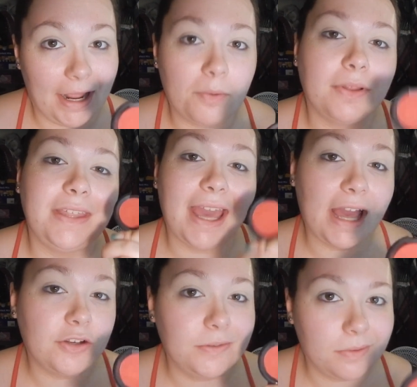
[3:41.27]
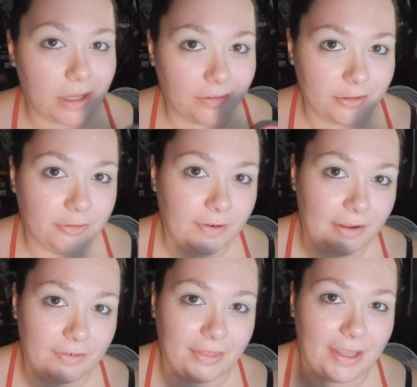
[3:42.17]
I want the actual colors for
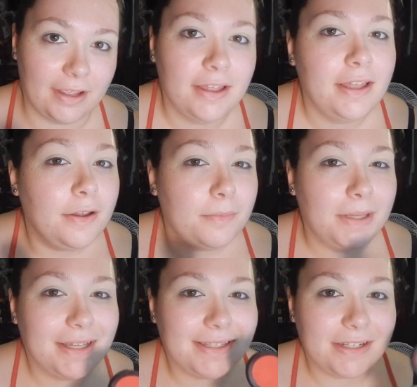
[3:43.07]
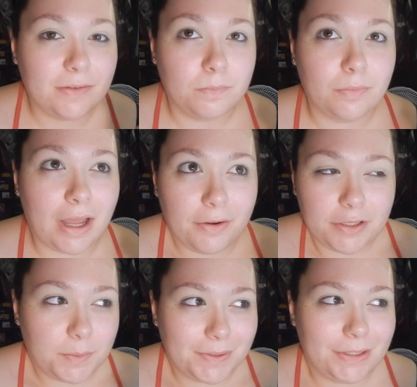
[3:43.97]
everything because that's how you're
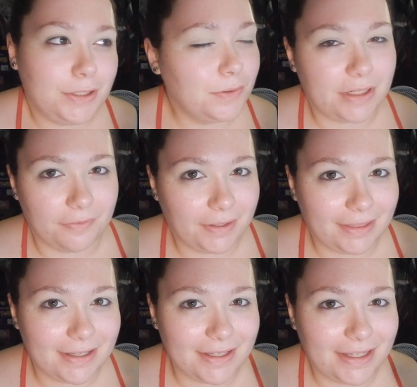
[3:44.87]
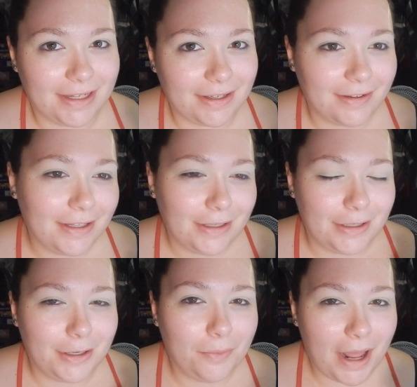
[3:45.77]
supposed to do stuff like this. Like,
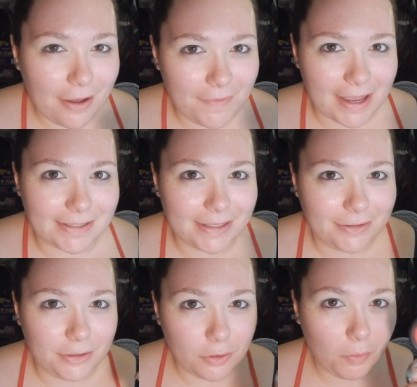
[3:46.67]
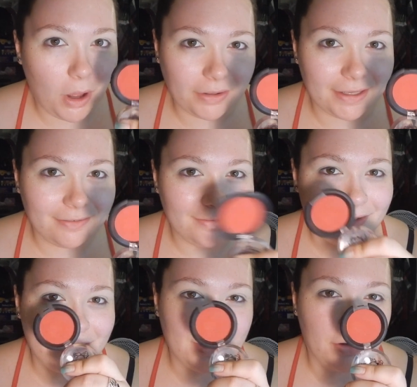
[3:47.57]
you don't half-ass it. You go all in.
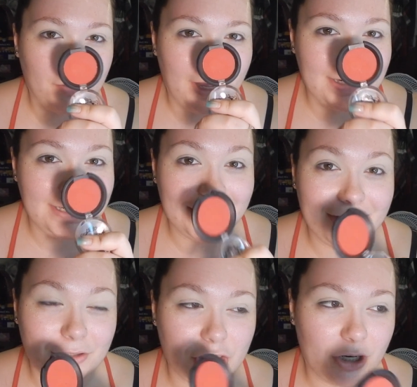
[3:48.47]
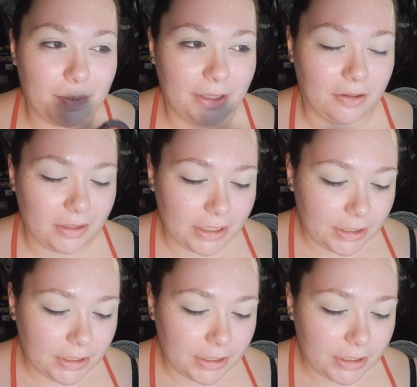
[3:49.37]
So I did use Sugar Pill.